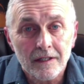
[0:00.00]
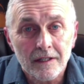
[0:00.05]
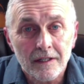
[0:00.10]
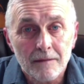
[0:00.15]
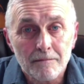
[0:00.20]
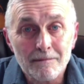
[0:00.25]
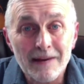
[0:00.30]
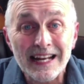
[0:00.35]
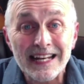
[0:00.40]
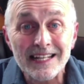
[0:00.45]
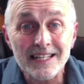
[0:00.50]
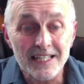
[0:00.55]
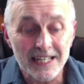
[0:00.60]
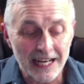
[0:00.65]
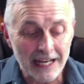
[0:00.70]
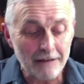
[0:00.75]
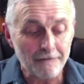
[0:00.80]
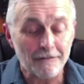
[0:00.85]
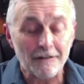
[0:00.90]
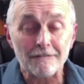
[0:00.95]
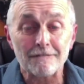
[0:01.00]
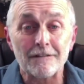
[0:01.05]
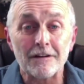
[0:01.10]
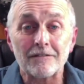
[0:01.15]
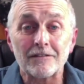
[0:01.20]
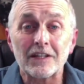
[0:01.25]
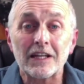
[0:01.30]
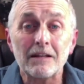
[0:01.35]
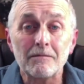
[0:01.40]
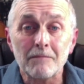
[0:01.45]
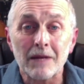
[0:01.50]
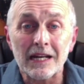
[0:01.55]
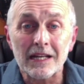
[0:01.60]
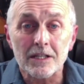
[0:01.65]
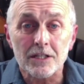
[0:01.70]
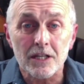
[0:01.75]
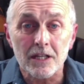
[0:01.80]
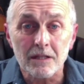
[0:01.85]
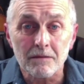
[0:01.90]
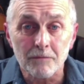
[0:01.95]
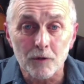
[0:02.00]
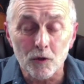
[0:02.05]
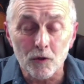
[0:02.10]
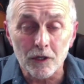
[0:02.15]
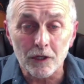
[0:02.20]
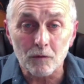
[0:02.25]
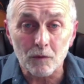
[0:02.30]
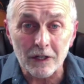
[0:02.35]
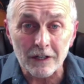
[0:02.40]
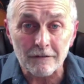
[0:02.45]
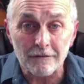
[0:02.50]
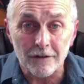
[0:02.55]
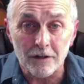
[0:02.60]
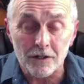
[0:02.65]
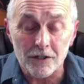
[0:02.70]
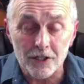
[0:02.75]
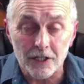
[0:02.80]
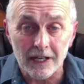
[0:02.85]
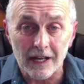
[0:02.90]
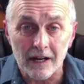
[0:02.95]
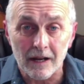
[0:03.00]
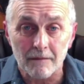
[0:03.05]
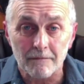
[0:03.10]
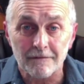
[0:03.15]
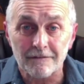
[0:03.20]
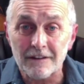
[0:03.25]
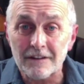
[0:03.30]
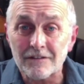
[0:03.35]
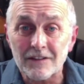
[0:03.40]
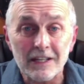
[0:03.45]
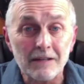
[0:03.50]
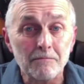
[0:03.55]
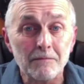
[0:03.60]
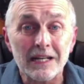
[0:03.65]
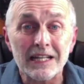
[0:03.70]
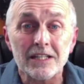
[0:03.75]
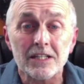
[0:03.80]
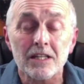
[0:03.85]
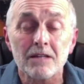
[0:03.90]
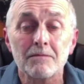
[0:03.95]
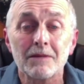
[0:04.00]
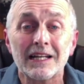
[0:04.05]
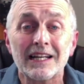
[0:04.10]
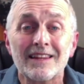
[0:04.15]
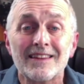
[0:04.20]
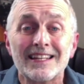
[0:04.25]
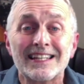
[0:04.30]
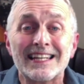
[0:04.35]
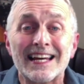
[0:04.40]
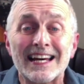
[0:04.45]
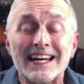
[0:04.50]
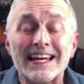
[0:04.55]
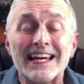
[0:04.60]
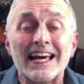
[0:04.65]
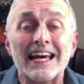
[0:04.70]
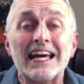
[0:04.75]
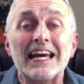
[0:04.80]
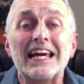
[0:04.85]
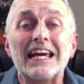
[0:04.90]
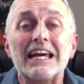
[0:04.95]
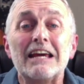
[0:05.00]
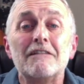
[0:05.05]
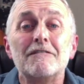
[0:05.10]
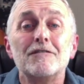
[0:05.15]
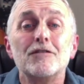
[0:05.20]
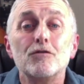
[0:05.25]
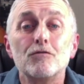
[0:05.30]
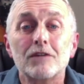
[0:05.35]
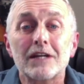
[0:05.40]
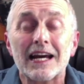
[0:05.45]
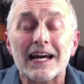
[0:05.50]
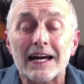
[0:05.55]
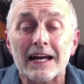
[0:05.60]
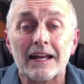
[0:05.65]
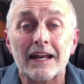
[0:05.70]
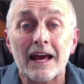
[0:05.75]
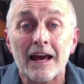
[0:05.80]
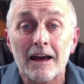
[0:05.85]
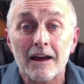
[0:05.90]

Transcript: Meditate for 15 minutes in the morning when you first get up, 15 minutes in the middle of the day if you can.